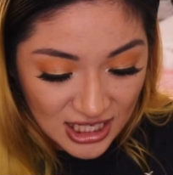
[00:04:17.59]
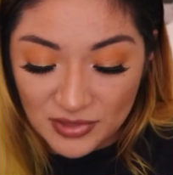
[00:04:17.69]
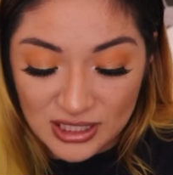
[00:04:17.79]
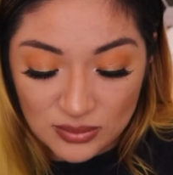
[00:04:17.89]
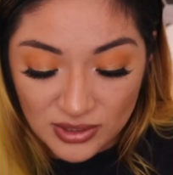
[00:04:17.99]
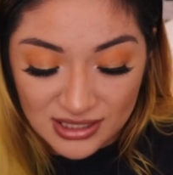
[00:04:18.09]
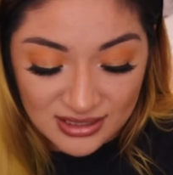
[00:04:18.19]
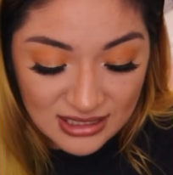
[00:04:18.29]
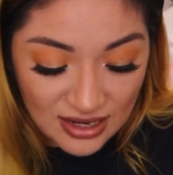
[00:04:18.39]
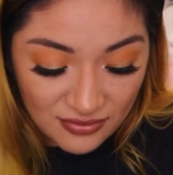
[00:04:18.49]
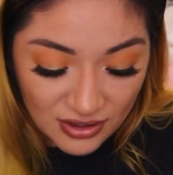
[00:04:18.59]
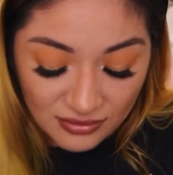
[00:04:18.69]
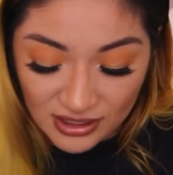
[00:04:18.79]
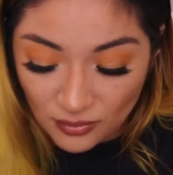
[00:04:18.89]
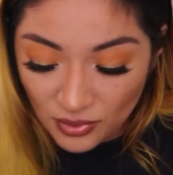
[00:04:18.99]
This one is
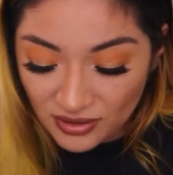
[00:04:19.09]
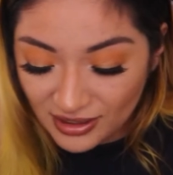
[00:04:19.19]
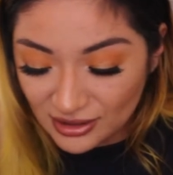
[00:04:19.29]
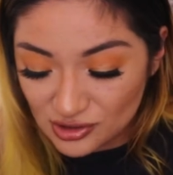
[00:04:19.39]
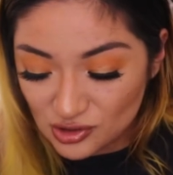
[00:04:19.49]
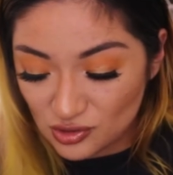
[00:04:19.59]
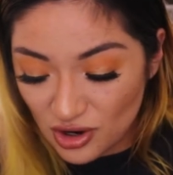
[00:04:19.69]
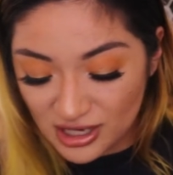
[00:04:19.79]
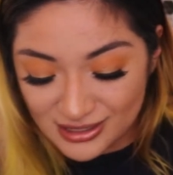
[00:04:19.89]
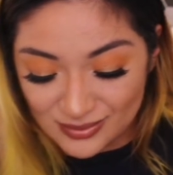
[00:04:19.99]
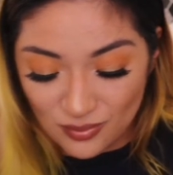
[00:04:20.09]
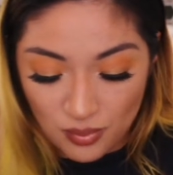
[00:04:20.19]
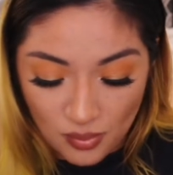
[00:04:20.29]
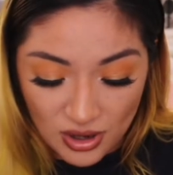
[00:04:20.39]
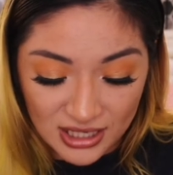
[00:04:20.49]
definitely one of like the strongest
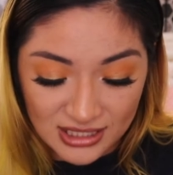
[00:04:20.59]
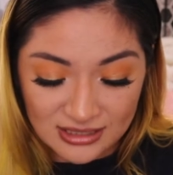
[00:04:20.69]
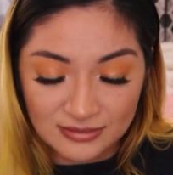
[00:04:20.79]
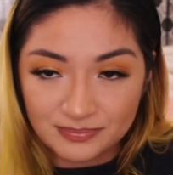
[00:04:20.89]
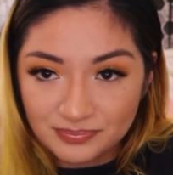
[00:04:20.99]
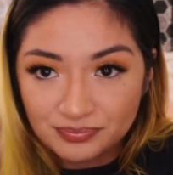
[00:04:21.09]
ones.